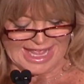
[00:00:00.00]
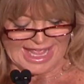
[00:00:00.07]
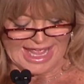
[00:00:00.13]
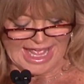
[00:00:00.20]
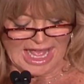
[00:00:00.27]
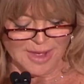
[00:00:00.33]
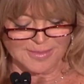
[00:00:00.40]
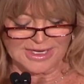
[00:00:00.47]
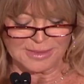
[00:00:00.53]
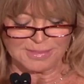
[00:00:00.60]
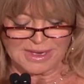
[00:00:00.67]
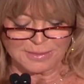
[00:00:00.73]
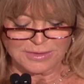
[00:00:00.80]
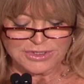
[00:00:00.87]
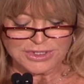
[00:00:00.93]
How many
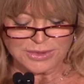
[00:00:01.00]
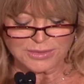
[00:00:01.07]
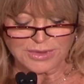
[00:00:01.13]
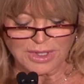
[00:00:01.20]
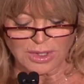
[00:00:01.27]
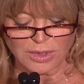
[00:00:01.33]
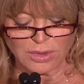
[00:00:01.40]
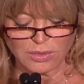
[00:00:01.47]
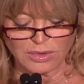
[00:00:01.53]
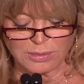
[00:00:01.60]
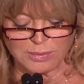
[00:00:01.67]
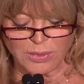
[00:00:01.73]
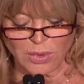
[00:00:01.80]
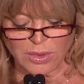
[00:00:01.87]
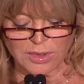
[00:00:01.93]
people do you know who were
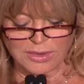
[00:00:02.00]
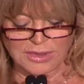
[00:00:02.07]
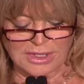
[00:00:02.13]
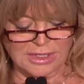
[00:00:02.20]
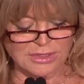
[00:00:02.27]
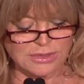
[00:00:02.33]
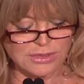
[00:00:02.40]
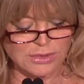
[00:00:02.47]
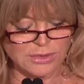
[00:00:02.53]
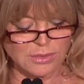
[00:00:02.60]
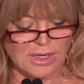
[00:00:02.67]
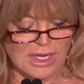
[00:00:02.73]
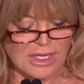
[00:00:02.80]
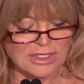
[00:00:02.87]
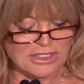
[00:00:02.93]
born
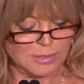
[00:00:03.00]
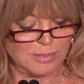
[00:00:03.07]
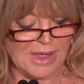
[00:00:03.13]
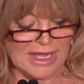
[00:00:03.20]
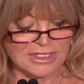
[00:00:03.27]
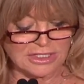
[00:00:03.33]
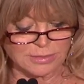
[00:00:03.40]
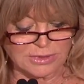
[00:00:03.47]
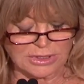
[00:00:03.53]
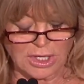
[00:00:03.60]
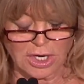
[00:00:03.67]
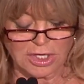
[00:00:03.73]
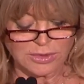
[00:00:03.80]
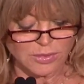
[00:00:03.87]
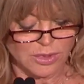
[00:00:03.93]
into dependable,
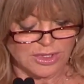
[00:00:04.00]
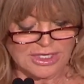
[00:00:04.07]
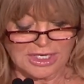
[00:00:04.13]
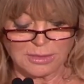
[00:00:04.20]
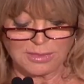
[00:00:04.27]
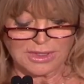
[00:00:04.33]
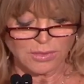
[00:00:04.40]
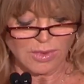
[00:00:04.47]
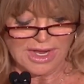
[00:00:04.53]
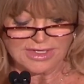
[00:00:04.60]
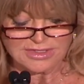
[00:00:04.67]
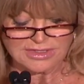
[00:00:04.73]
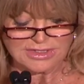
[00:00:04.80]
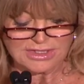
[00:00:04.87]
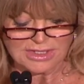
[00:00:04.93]
hardworking
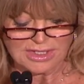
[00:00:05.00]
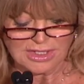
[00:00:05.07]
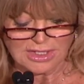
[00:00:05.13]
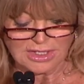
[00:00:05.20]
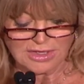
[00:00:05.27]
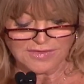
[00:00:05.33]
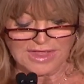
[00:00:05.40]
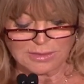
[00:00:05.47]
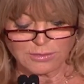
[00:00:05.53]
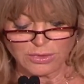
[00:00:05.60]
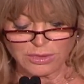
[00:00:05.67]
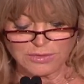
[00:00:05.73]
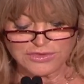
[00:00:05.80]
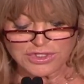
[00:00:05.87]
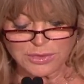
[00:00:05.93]
Midwest, then
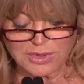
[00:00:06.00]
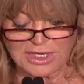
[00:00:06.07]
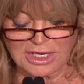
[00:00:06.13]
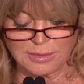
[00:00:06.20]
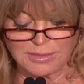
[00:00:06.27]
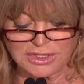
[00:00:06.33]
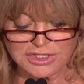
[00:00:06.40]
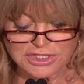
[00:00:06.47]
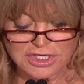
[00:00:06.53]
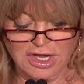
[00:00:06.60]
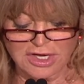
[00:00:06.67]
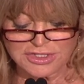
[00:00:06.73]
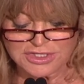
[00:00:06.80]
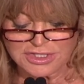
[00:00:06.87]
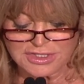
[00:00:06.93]
moved to
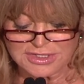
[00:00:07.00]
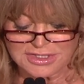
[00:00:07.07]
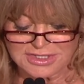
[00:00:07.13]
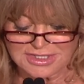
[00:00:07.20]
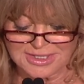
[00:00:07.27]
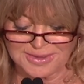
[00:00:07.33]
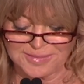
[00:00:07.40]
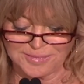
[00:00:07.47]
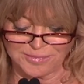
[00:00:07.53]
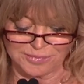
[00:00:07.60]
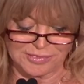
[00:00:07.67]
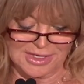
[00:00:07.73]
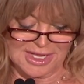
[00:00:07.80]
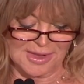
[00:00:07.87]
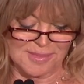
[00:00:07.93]
image-conscious,
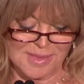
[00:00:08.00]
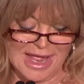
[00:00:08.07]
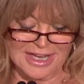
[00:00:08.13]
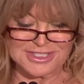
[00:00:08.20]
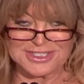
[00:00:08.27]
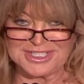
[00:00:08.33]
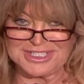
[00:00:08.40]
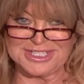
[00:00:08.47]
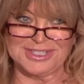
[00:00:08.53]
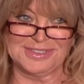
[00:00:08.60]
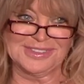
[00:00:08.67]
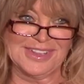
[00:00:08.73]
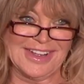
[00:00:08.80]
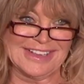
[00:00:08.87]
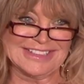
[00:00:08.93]

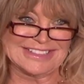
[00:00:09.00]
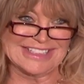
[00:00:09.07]
imaginative Los